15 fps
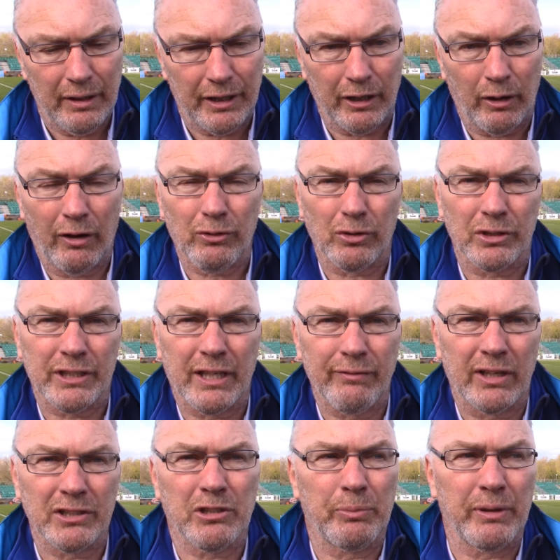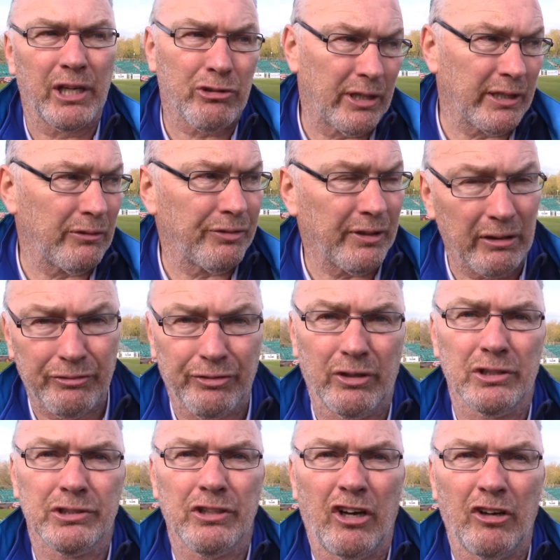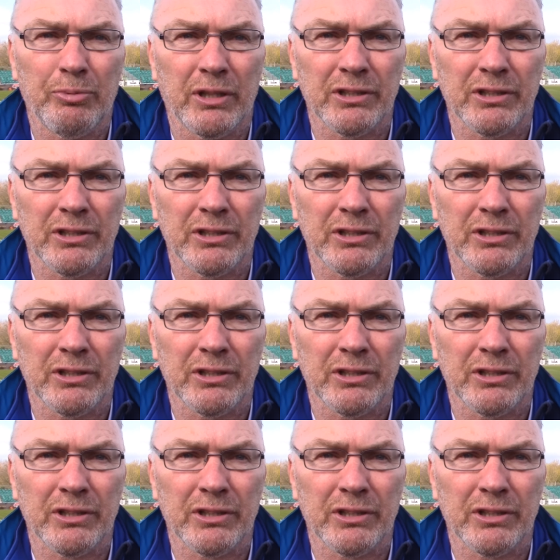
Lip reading: you know, I've got to give us a bit of credit for that first half